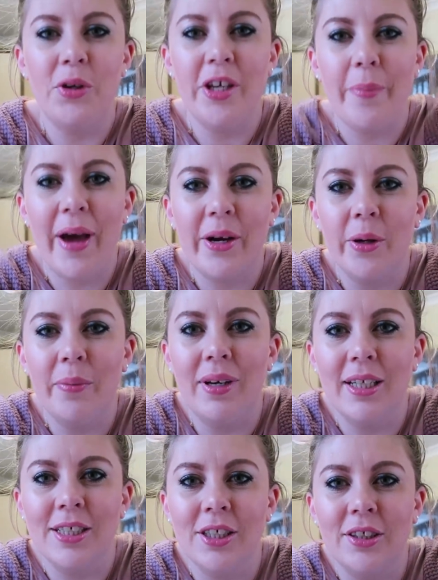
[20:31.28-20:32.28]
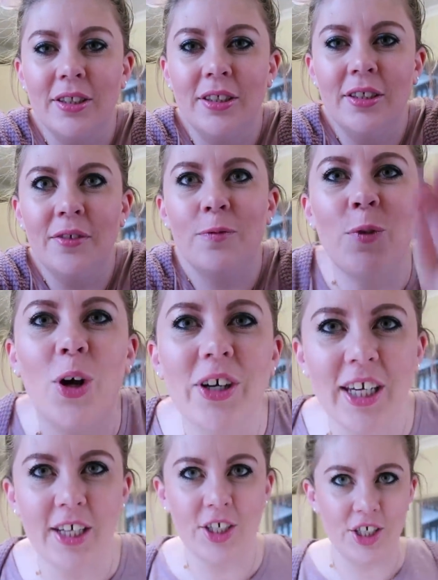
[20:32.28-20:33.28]
put you back on my little
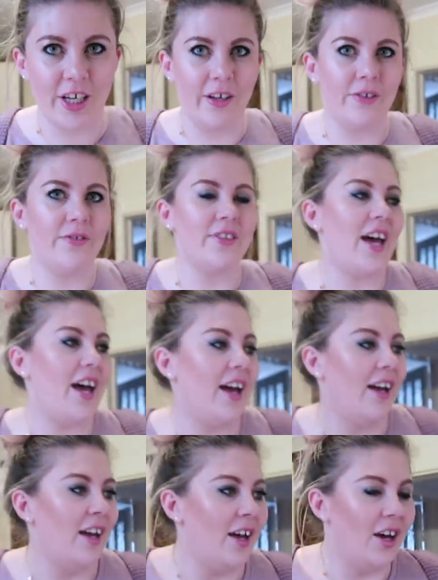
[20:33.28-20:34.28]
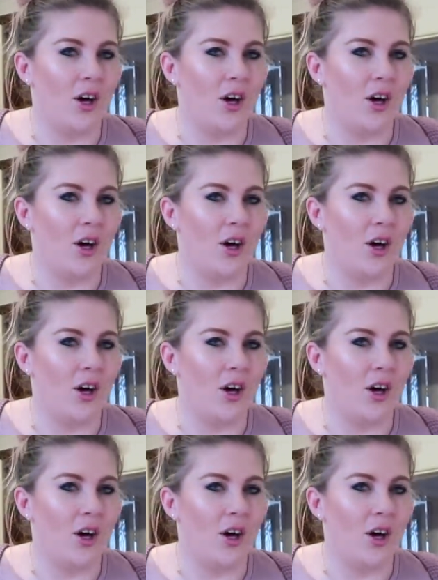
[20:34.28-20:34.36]
vlogging shelf there.